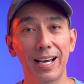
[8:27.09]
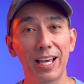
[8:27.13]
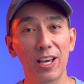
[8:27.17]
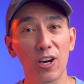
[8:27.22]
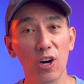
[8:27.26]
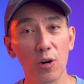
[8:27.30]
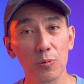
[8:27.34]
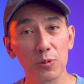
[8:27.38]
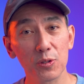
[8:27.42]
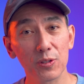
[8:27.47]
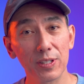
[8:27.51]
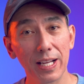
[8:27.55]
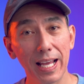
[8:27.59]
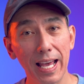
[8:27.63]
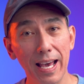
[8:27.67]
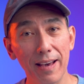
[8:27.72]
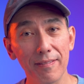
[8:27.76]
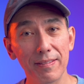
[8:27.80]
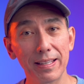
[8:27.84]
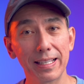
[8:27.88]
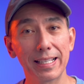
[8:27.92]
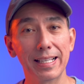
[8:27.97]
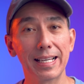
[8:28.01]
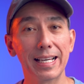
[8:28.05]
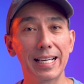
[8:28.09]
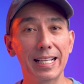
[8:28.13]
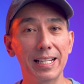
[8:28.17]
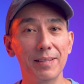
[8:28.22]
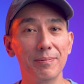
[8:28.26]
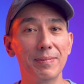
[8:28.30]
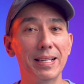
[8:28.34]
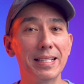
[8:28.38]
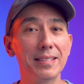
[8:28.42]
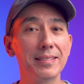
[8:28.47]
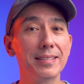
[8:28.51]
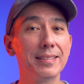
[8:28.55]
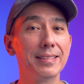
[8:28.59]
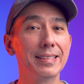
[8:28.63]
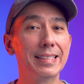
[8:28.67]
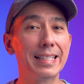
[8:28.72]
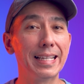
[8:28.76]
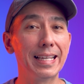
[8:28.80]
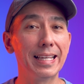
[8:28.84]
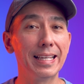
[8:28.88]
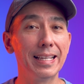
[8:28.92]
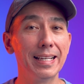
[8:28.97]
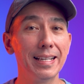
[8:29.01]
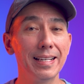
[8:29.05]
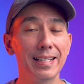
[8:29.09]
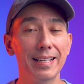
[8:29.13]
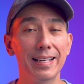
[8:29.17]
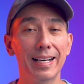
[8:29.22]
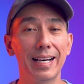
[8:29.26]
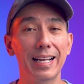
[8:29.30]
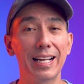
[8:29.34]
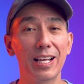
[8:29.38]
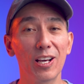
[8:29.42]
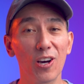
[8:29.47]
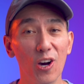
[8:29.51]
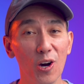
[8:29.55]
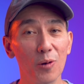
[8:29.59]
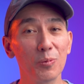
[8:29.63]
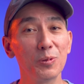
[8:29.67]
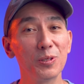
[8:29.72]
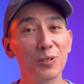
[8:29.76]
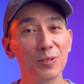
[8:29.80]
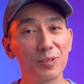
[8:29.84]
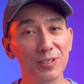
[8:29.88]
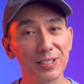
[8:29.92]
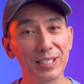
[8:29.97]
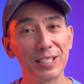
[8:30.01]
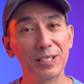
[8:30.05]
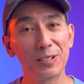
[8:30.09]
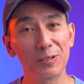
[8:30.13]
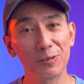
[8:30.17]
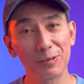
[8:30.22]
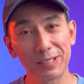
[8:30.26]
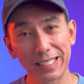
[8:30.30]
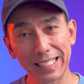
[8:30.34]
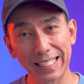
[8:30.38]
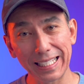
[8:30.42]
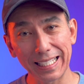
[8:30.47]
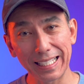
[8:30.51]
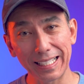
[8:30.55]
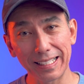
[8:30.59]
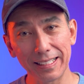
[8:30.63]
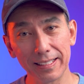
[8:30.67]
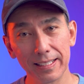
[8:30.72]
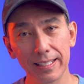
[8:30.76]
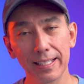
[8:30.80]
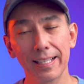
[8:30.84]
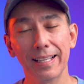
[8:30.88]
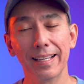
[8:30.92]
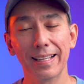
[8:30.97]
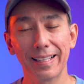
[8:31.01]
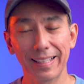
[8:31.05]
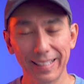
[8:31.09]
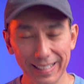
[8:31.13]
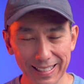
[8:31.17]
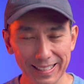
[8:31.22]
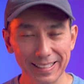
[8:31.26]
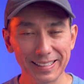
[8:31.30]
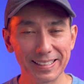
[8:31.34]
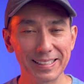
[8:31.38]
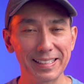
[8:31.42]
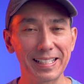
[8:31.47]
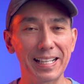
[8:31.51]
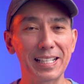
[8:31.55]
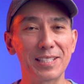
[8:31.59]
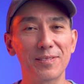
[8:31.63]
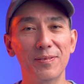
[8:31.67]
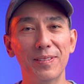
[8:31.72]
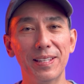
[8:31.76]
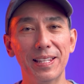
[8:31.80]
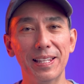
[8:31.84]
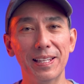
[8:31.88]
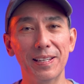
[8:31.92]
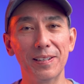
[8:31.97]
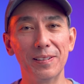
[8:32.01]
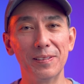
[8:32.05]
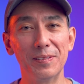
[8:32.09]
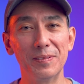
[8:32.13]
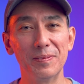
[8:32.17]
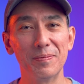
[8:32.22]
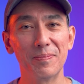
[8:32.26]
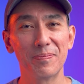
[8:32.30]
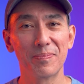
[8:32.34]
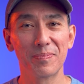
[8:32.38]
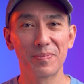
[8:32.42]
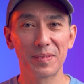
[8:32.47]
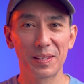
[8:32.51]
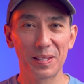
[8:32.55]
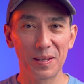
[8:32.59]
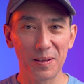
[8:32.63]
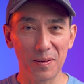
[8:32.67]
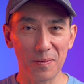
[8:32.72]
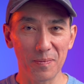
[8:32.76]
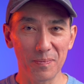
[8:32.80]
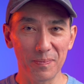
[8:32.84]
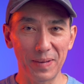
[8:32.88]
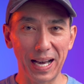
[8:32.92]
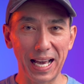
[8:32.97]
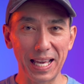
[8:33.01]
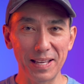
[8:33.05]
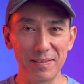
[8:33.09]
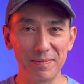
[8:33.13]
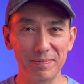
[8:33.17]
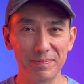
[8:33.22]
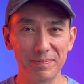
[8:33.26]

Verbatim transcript: I hope you're having an amazing day, and I hope to see you again in the next video. Bye.